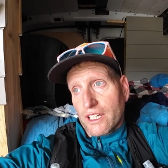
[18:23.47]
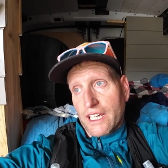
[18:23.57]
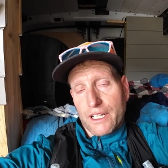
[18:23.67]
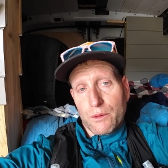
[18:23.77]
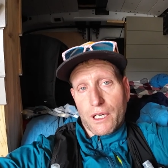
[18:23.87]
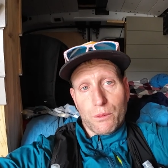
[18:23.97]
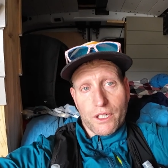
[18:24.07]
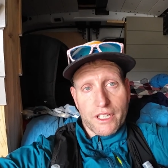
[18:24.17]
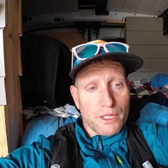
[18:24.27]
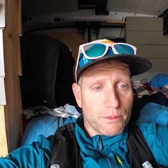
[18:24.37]
anywhere
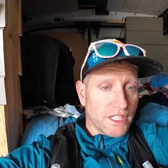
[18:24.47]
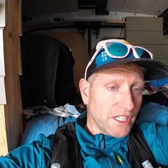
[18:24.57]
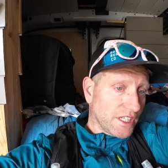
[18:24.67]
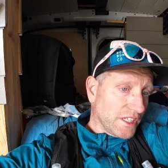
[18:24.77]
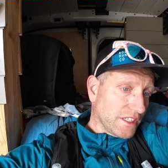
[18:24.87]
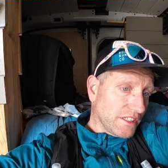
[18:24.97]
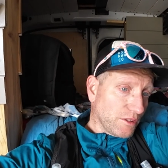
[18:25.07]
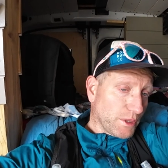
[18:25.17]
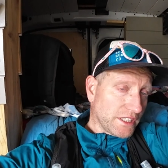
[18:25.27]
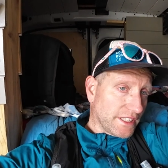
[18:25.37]
we're going to be
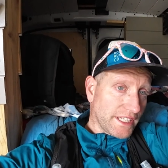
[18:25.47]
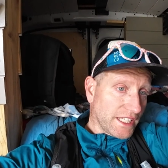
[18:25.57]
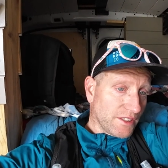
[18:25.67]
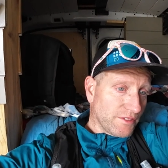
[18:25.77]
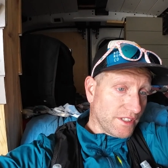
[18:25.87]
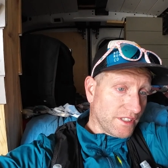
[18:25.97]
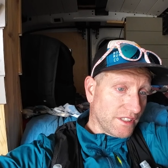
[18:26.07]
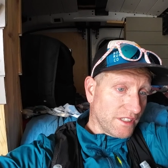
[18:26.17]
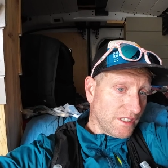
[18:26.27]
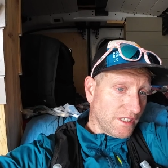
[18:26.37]
till we leave
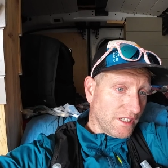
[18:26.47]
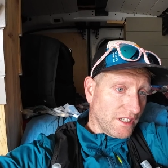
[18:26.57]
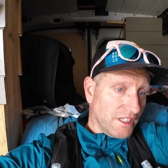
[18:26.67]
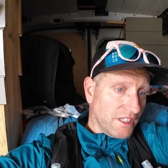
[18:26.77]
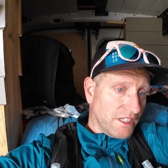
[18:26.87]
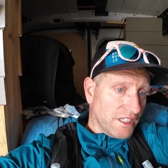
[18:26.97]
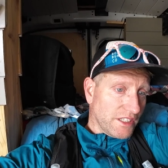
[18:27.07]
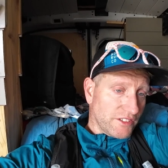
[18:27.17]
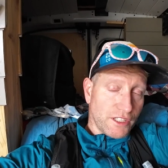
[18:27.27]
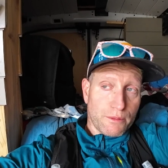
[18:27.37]

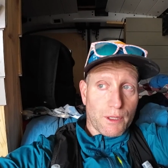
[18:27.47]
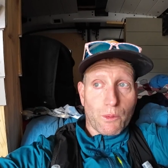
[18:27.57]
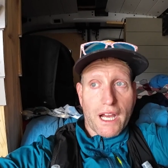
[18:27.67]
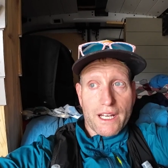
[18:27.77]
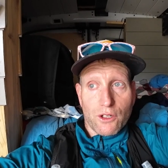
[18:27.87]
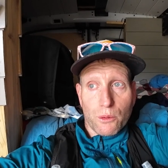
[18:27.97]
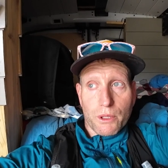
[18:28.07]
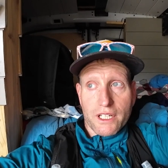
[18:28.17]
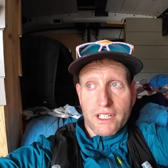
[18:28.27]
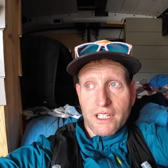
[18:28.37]
is going to be wide
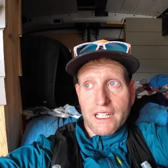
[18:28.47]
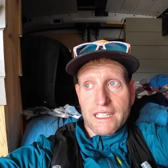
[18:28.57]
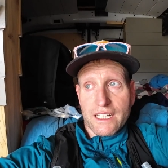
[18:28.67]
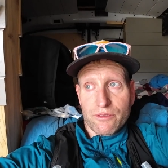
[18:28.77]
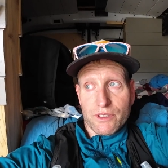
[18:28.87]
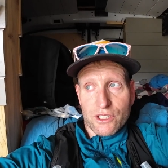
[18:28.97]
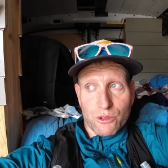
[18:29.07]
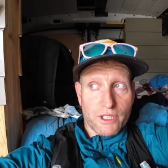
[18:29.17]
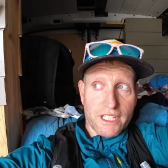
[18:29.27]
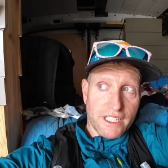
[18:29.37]
open. And then if we
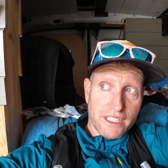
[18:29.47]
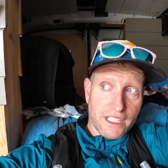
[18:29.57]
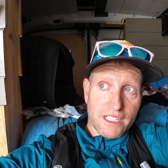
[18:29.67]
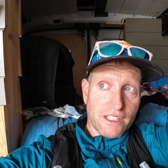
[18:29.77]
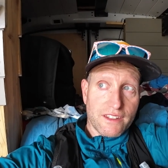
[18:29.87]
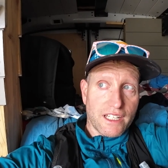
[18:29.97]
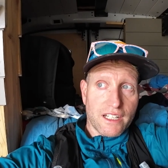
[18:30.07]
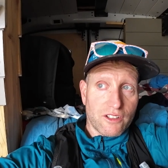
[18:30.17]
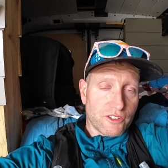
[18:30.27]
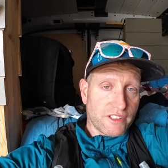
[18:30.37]
do get into anything,
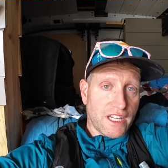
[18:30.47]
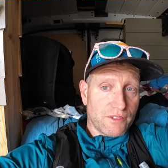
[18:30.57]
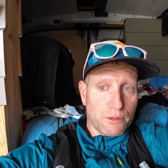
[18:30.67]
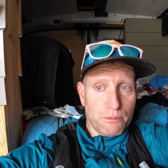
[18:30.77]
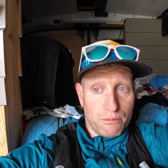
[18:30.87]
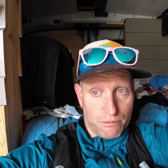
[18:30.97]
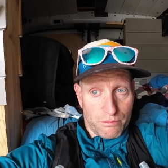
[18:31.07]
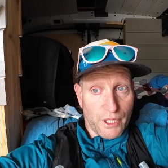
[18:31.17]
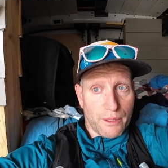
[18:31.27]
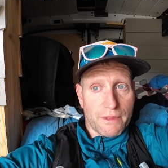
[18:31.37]
I'll just have to
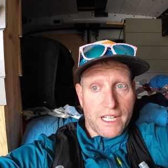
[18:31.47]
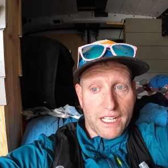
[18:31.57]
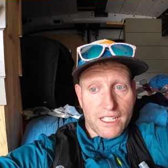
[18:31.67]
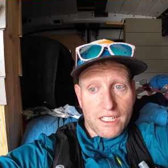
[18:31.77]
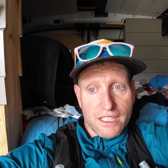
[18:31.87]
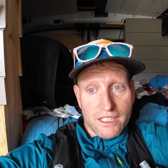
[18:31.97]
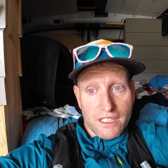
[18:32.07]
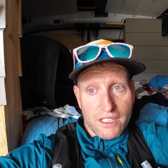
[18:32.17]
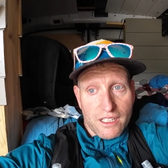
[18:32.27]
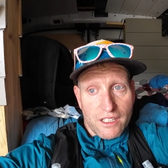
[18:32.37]
bring my
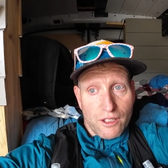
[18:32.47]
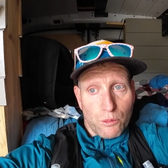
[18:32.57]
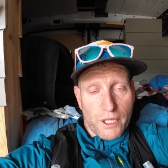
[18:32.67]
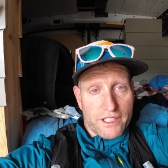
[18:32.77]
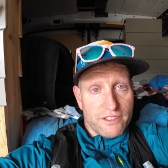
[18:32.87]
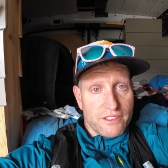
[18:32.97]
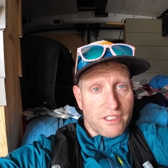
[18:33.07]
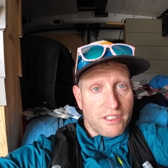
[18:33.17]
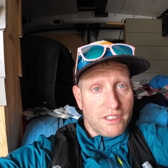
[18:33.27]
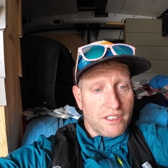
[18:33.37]
waist
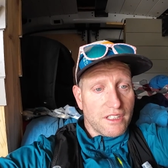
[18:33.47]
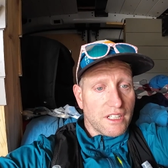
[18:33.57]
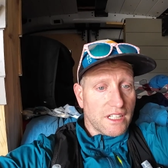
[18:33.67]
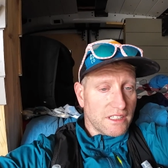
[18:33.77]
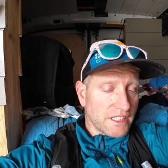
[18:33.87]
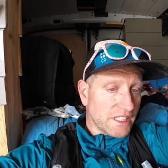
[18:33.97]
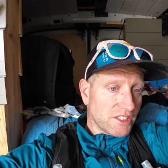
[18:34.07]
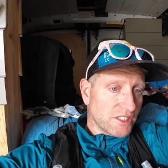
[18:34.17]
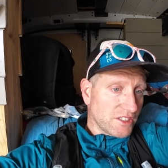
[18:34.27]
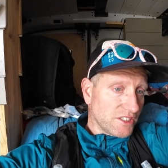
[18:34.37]

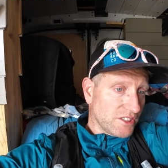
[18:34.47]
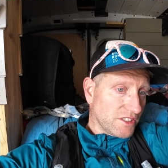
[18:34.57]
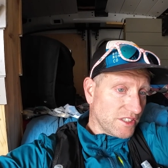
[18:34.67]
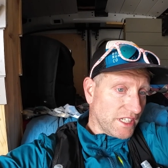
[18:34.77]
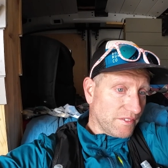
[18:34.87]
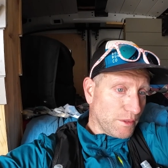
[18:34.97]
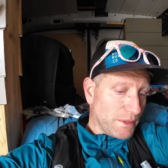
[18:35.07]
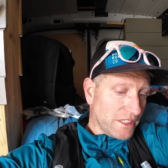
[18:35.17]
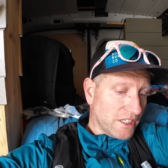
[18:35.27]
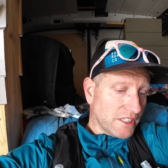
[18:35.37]
leash, and she's just going to have to
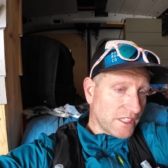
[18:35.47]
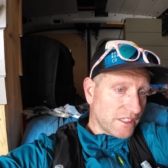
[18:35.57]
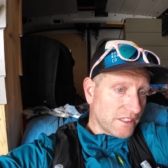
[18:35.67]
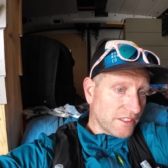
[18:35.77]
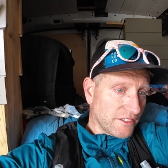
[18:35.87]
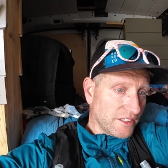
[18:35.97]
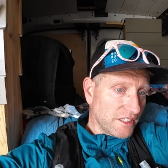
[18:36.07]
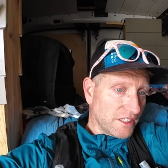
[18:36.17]
be on it, because